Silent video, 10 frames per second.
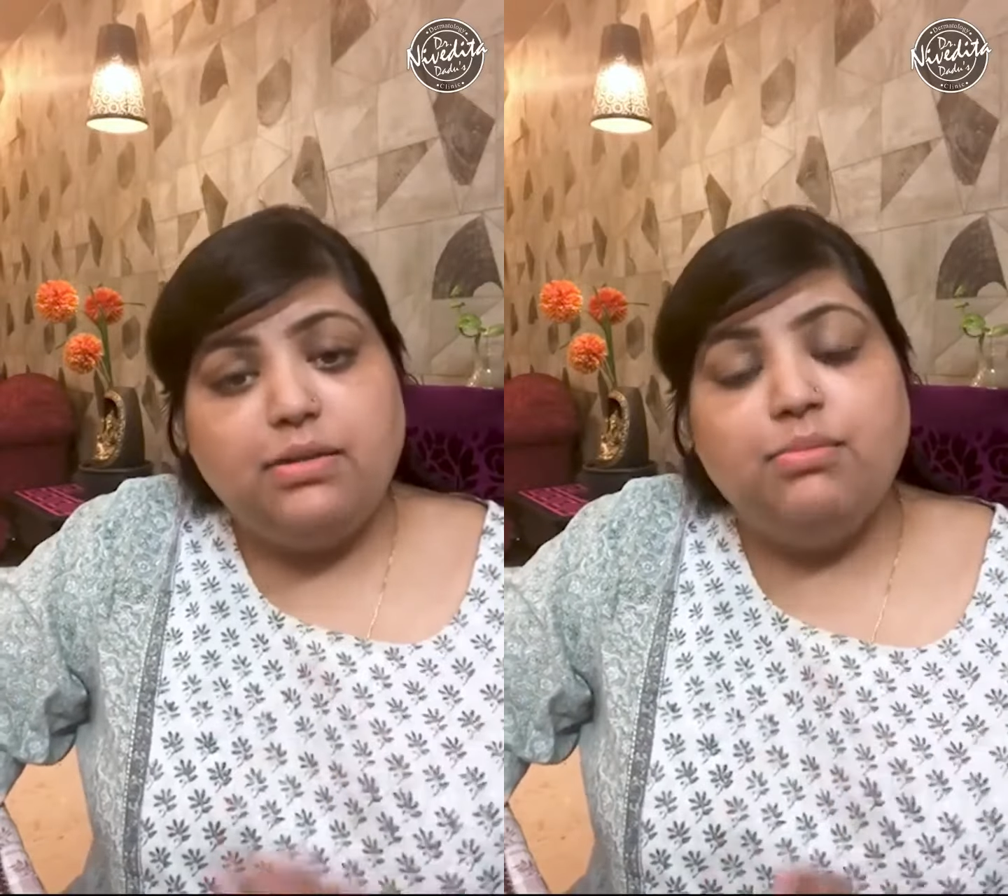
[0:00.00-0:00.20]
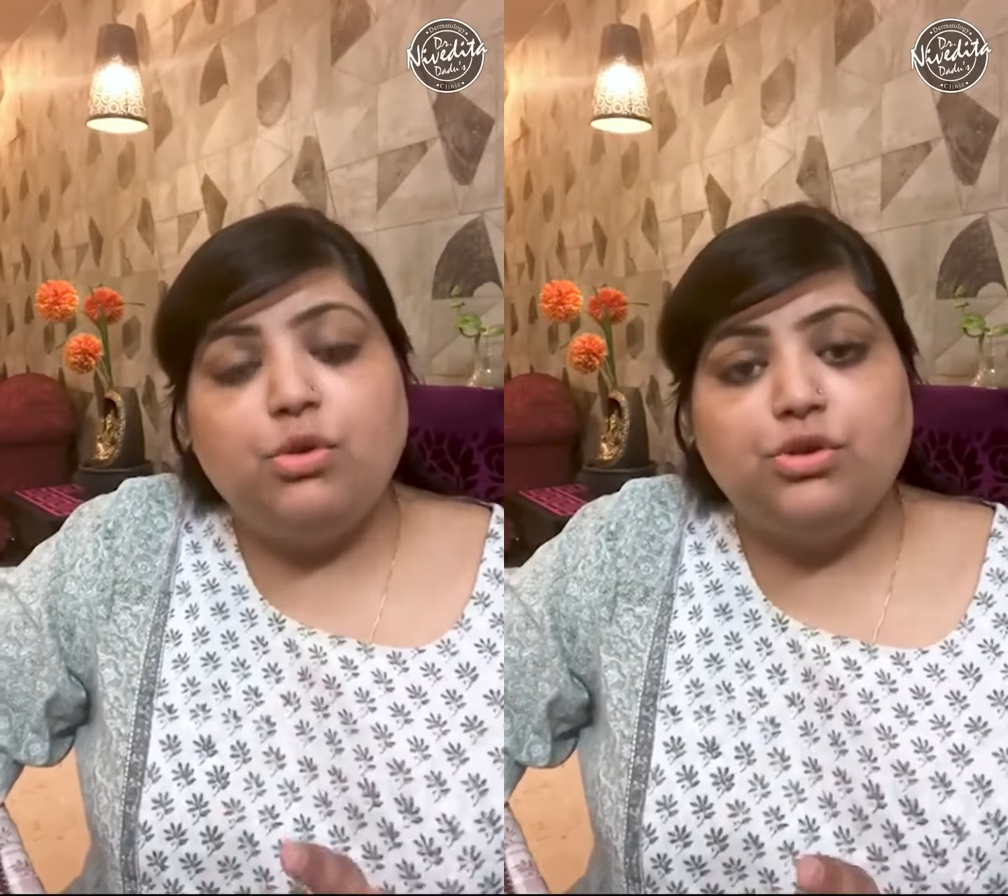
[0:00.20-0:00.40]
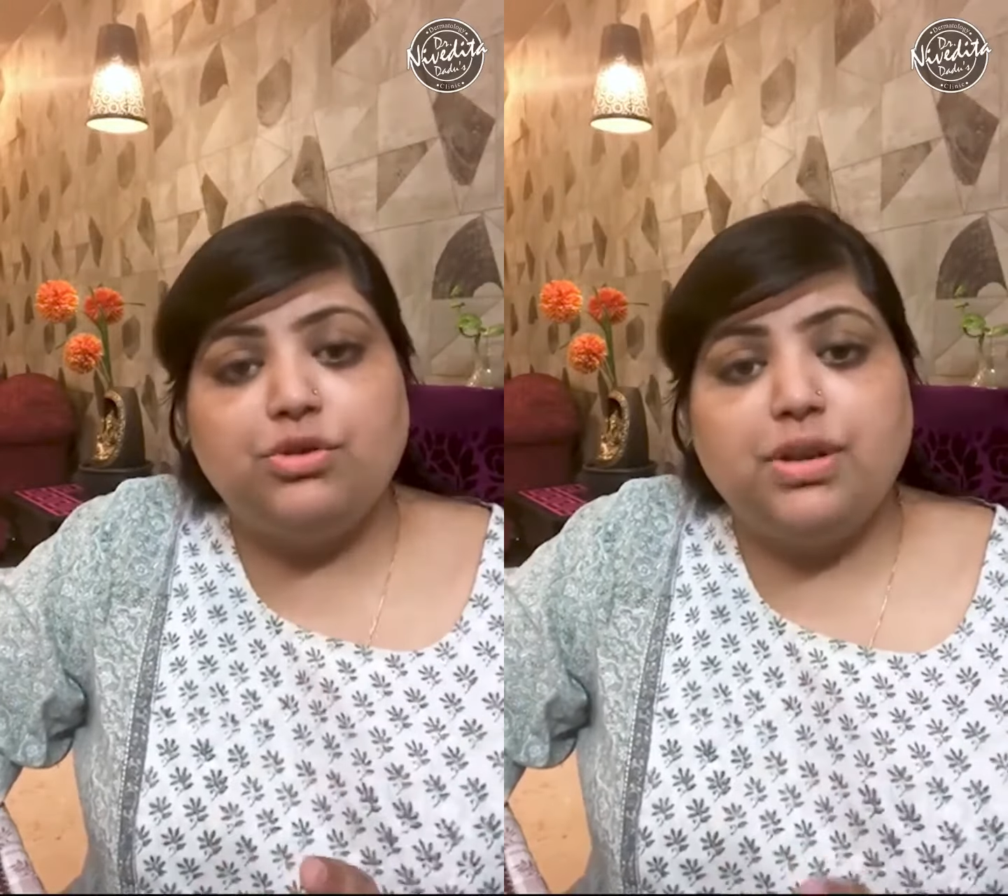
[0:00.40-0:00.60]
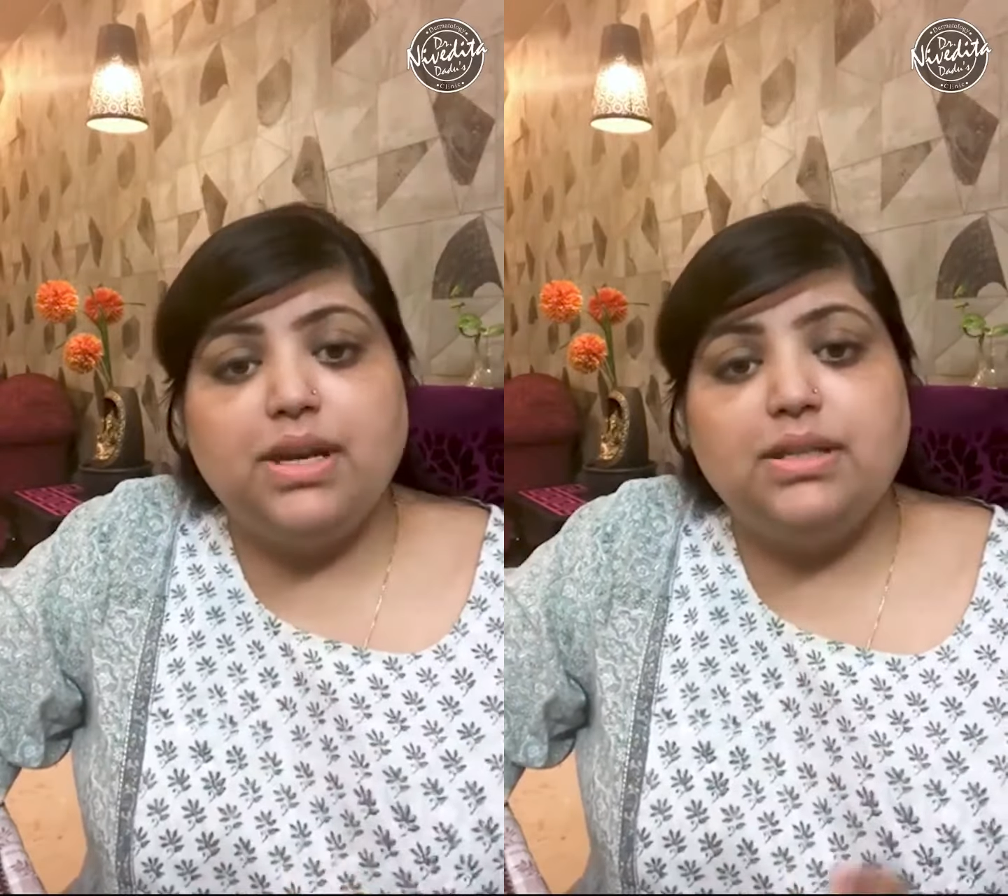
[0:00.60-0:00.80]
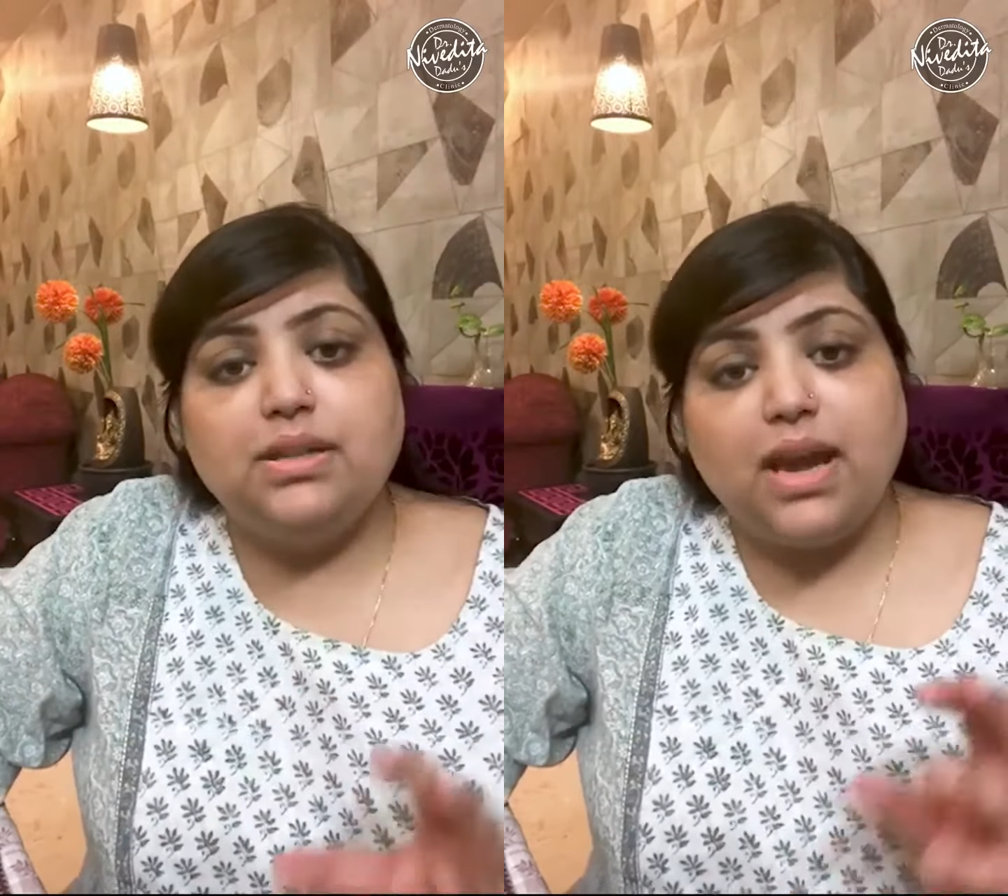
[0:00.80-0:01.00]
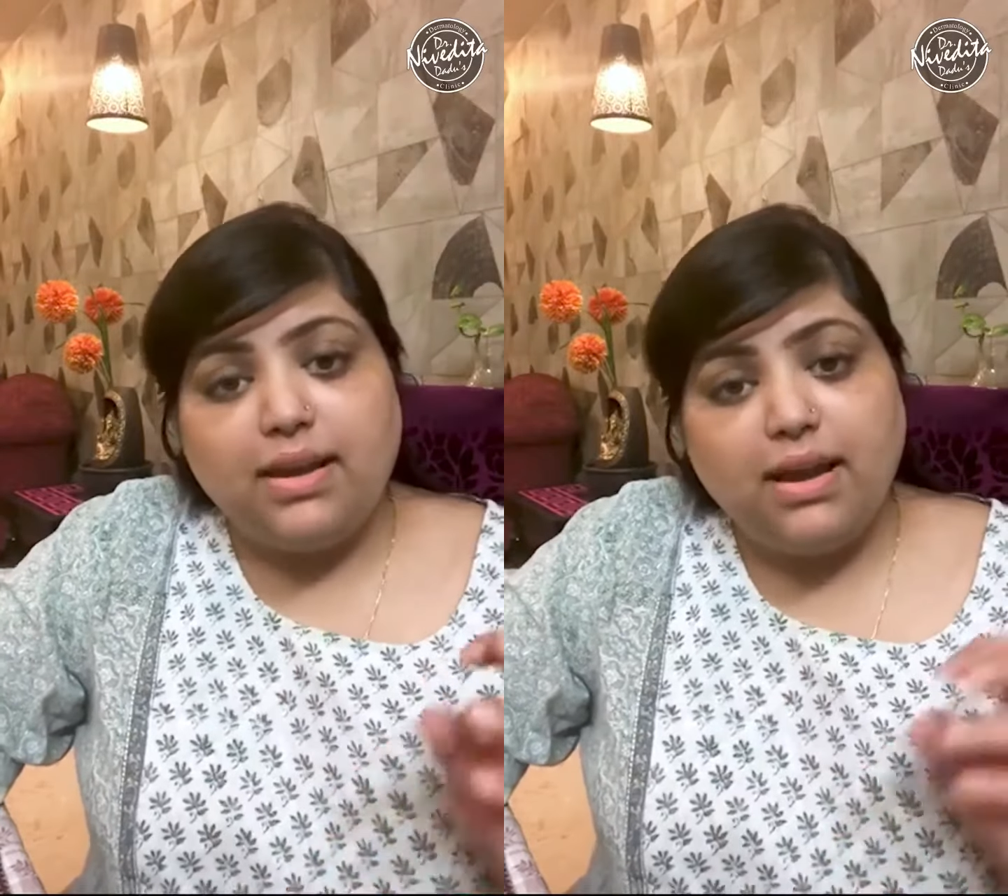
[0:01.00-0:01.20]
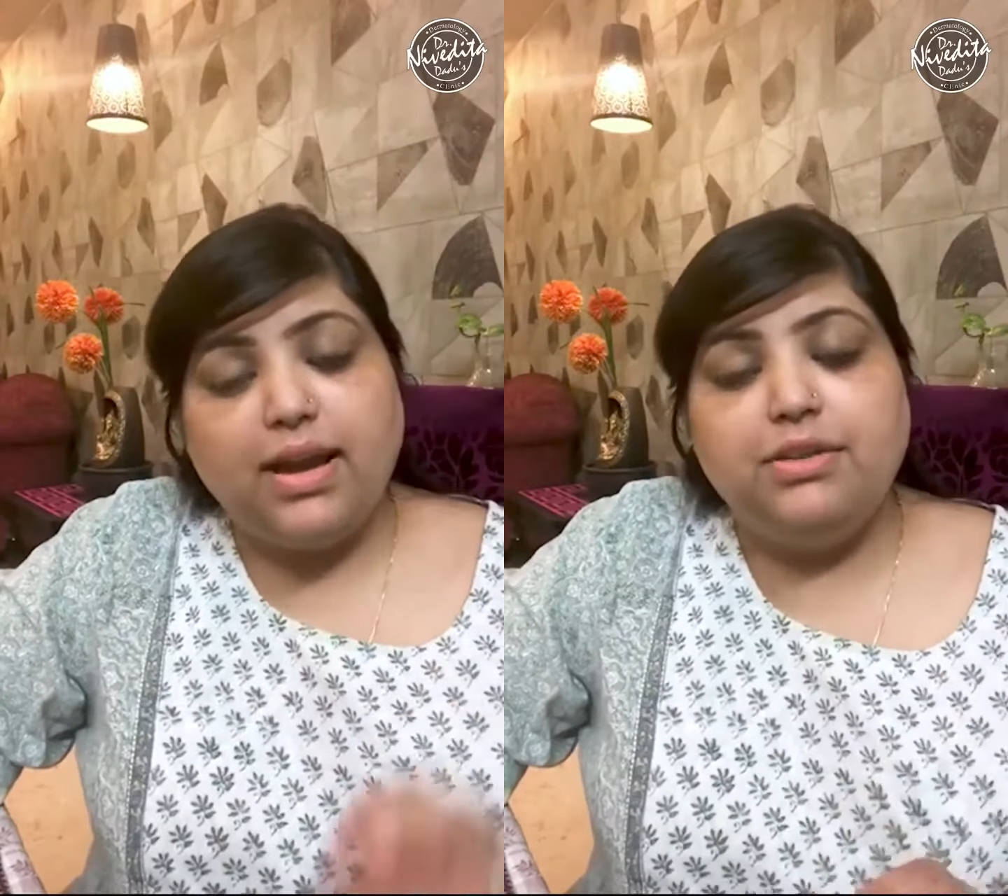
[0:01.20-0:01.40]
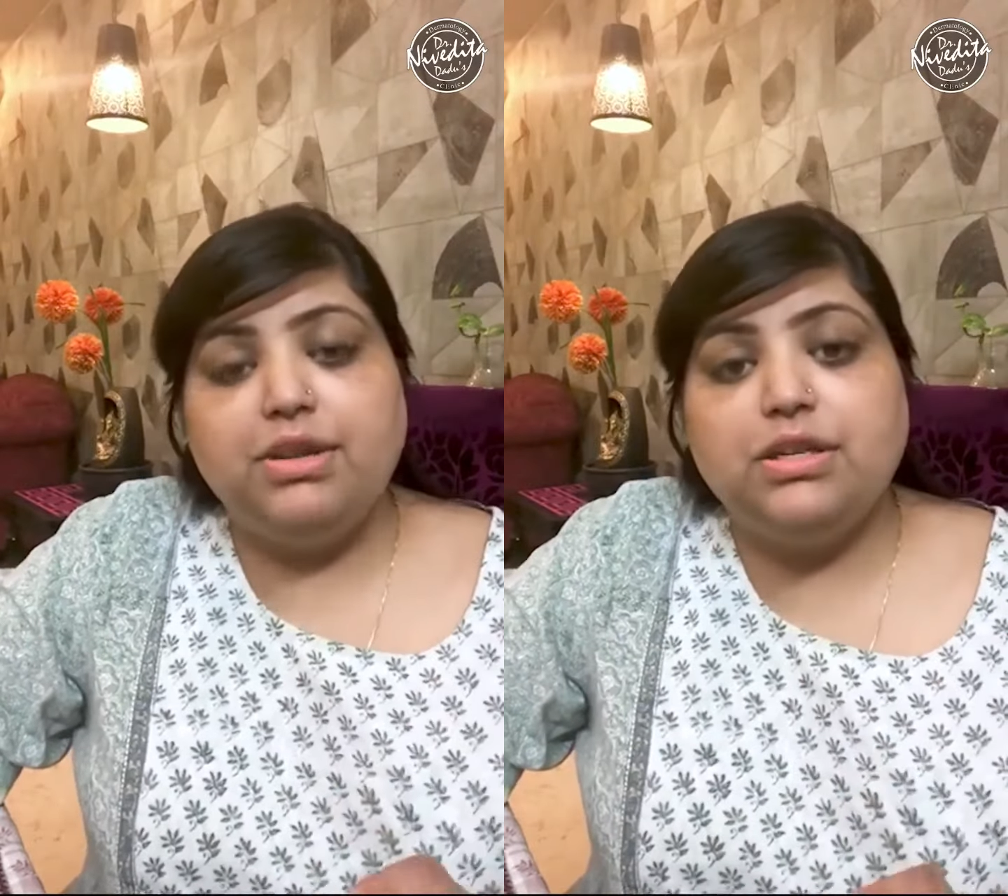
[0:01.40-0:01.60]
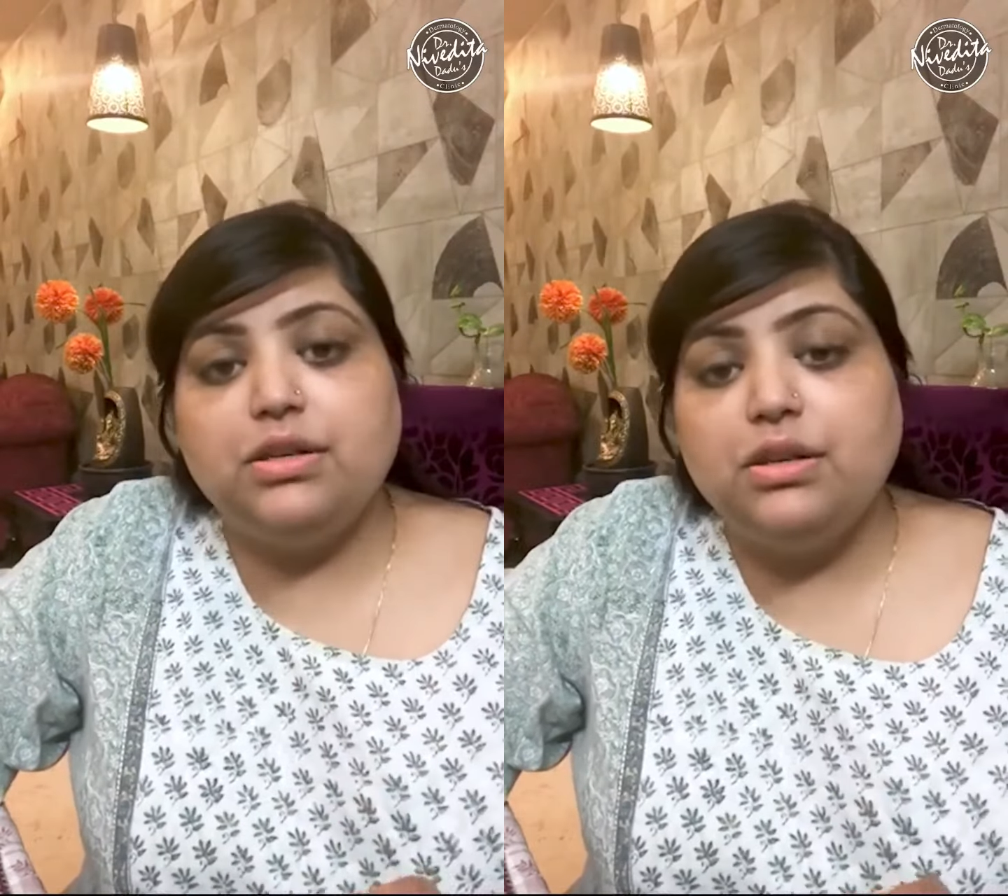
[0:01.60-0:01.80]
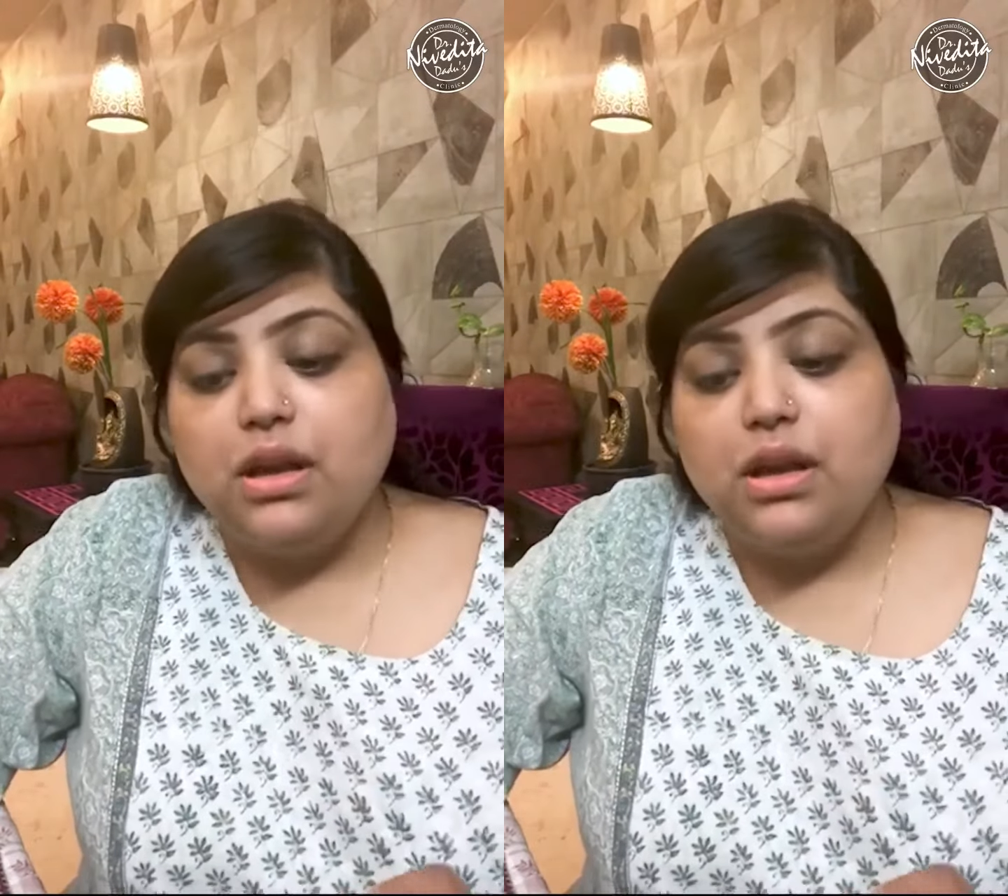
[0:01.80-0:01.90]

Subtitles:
moisturized and hydrated.